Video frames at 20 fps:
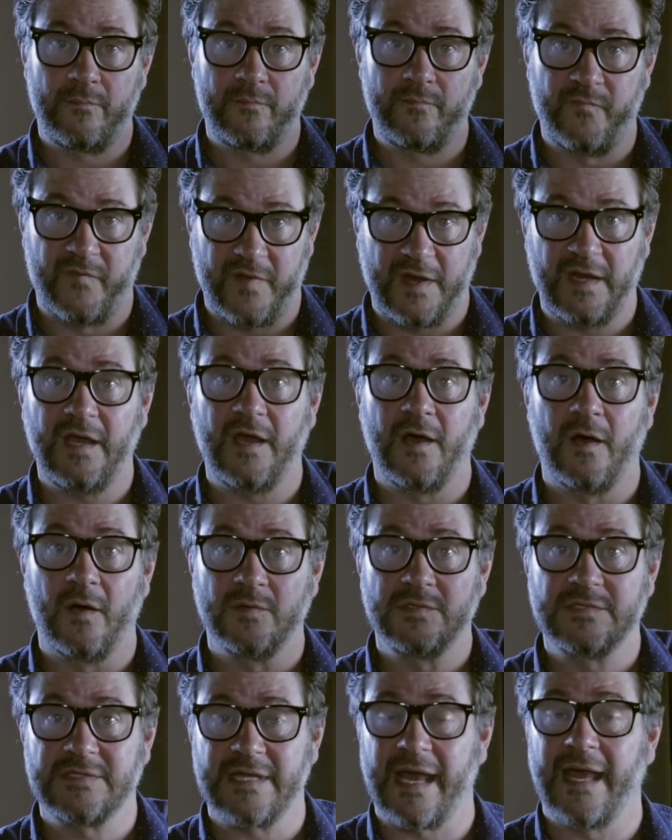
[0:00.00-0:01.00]

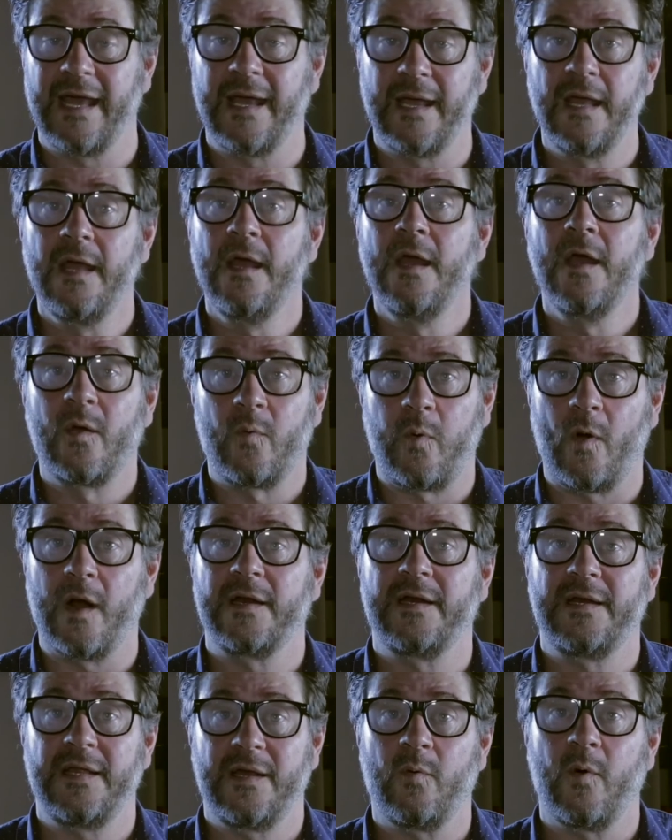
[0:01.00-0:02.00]
videos saying
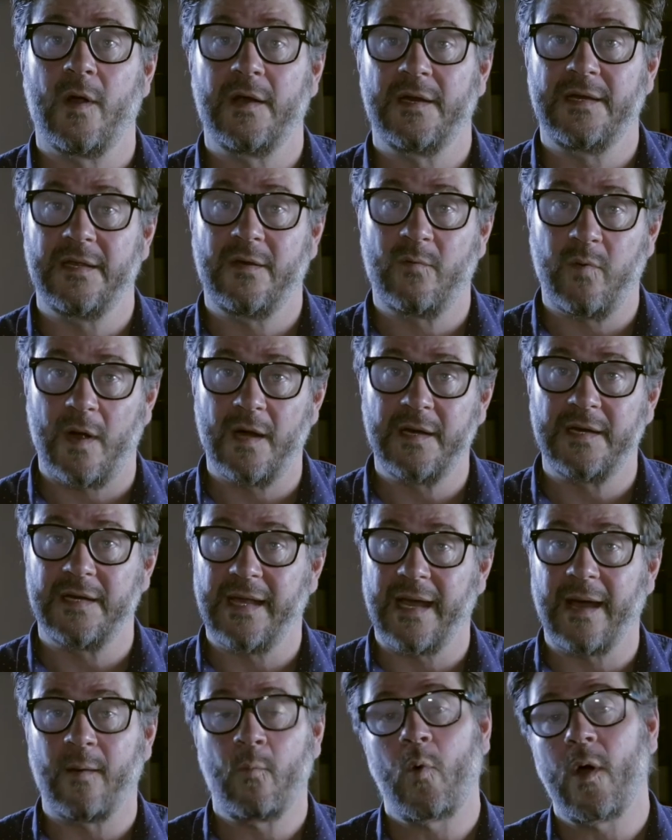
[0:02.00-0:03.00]
quantity, quantity,
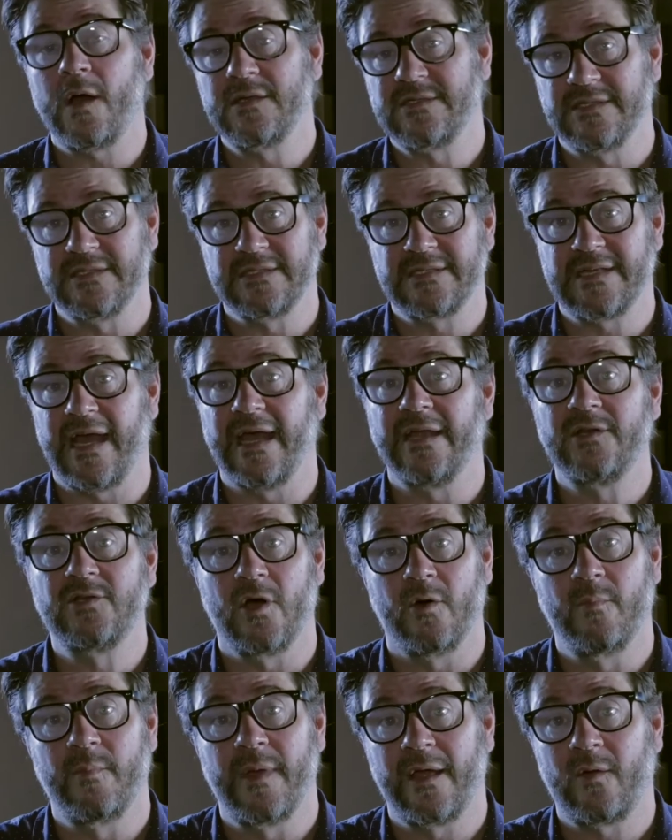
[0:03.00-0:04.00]
quantity. I wasn't saying
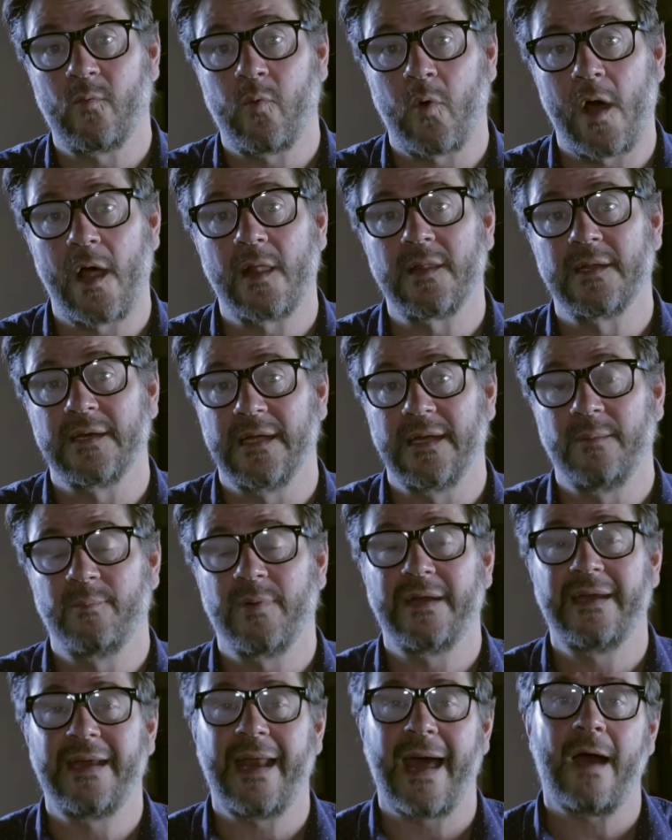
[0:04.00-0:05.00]
don't make quality,
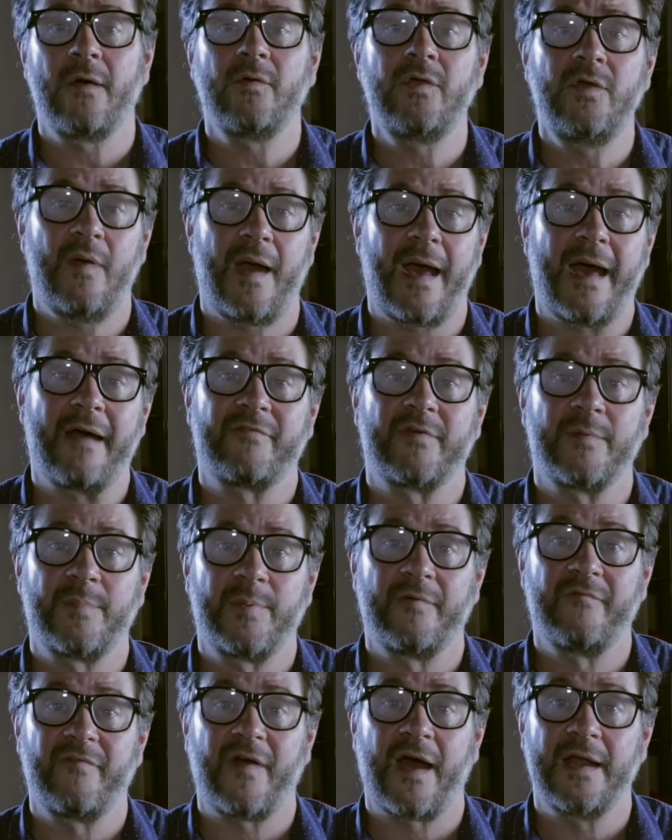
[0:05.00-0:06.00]
but now you have to
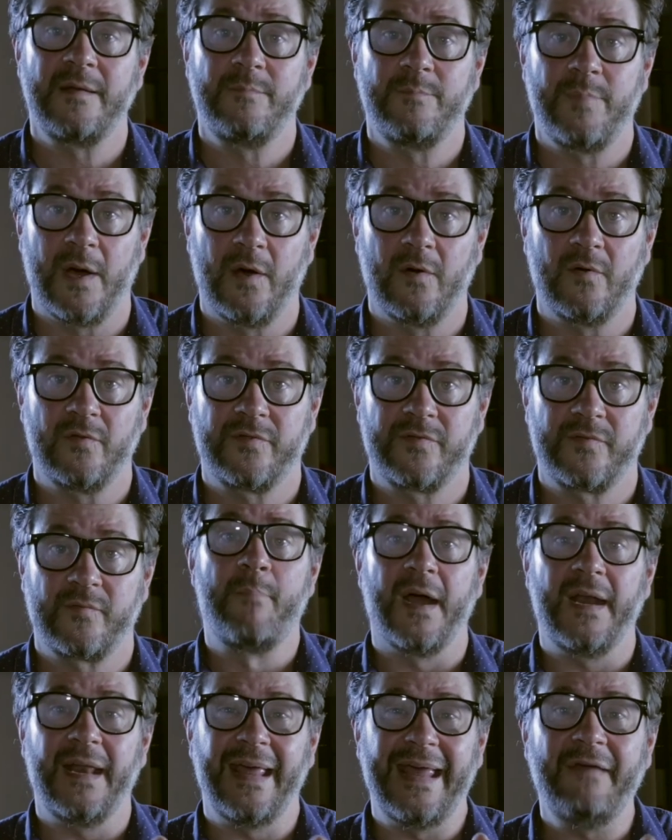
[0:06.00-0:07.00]
provide both.
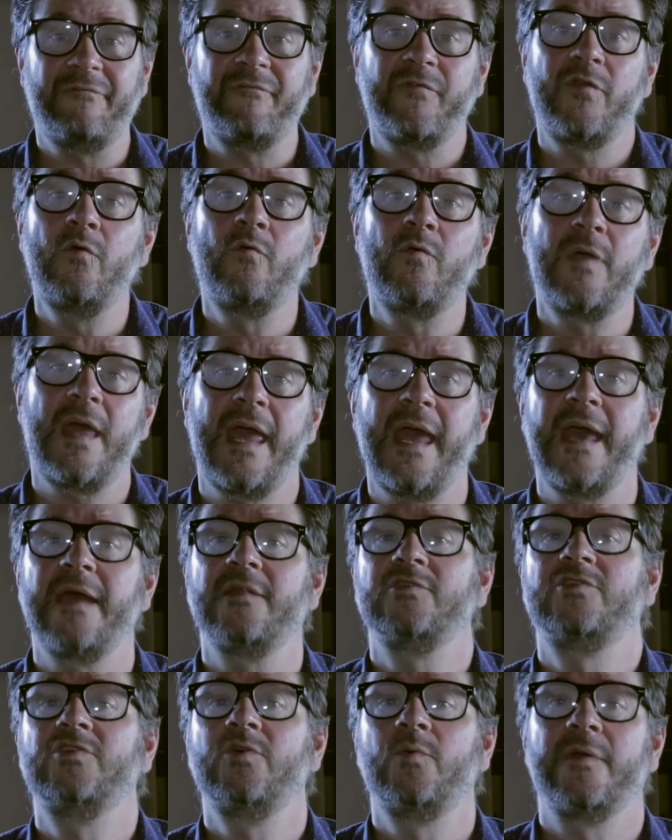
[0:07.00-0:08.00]
But if you
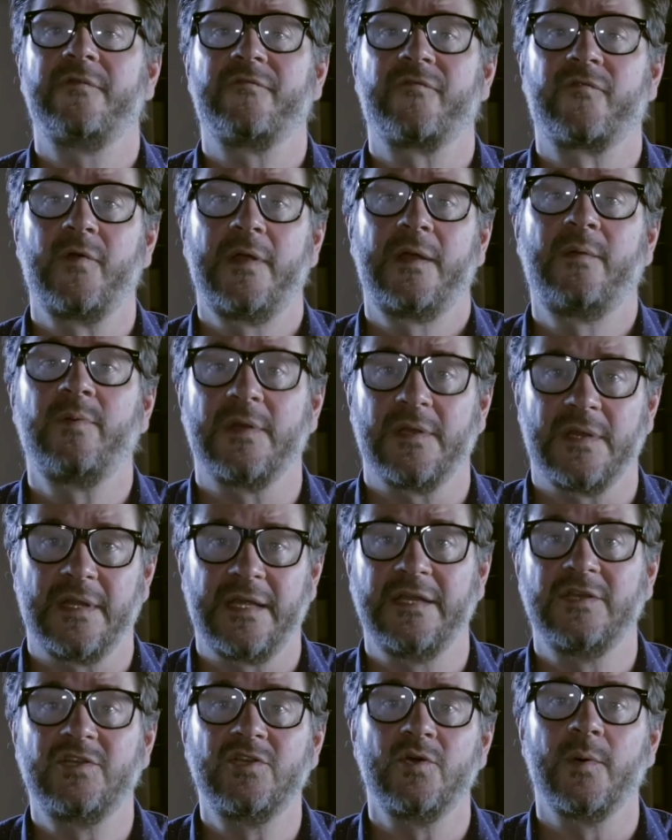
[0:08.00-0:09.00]
can't do it
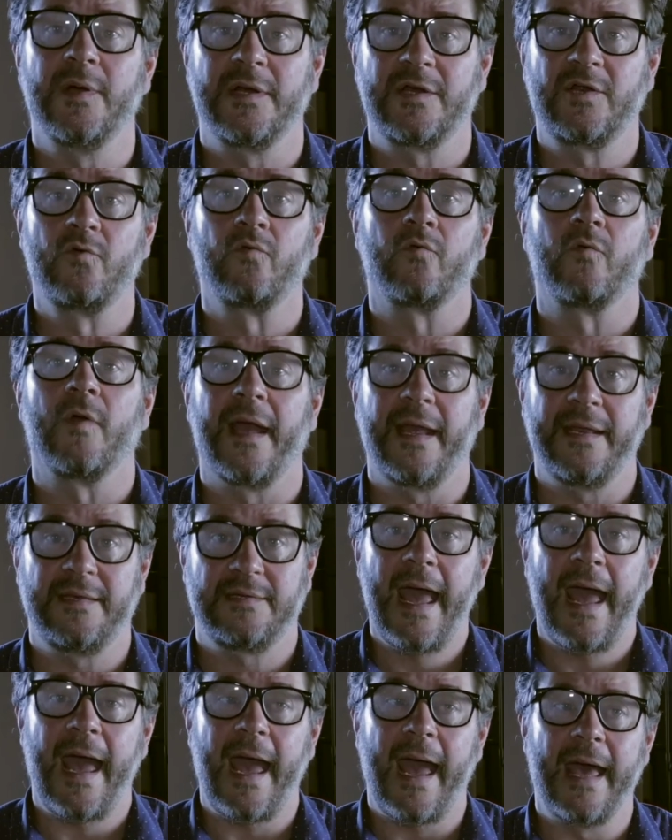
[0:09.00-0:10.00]
frequently, do it great.
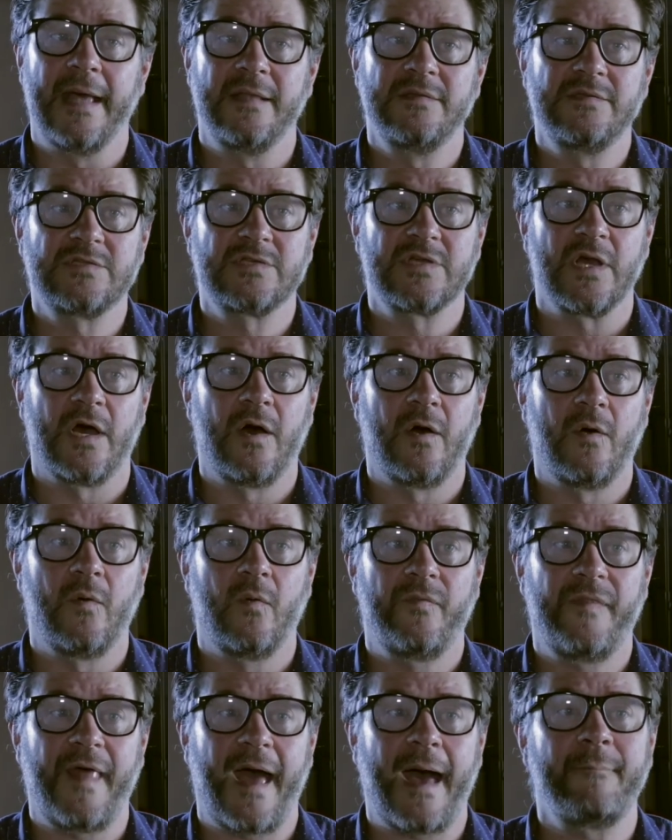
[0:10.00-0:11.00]
And
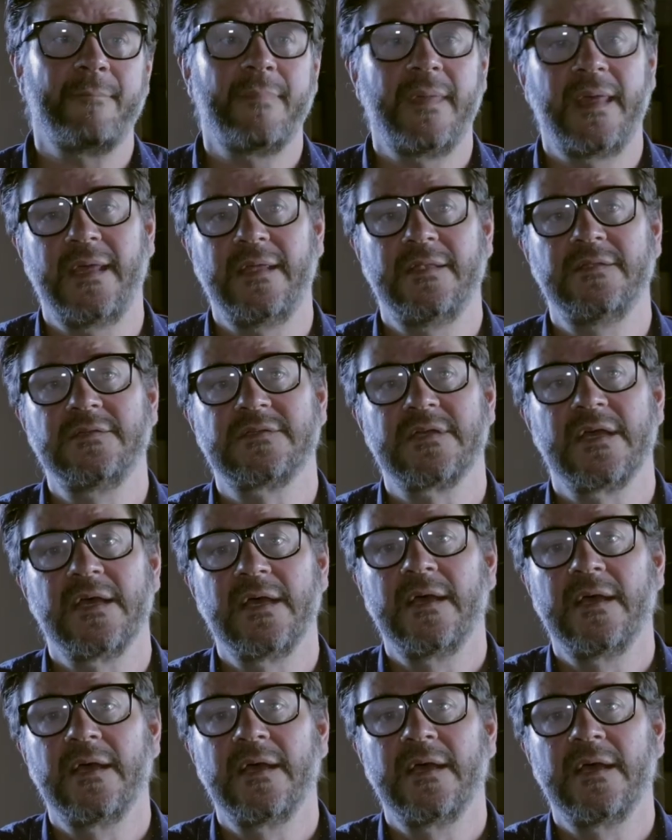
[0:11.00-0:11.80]
so that means